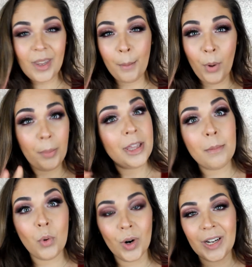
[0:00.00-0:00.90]
probably the
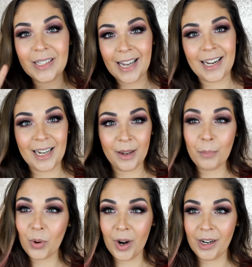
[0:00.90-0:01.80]
more exciting
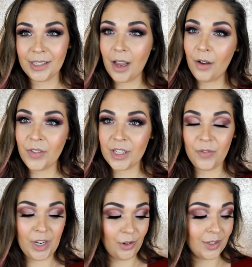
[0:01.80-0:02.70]
products of this
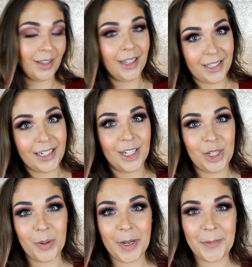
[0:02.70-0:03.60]
video, so let's get
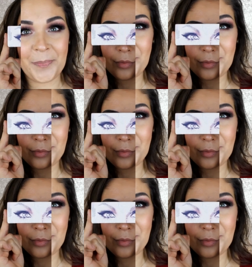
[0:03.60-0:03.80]
to it.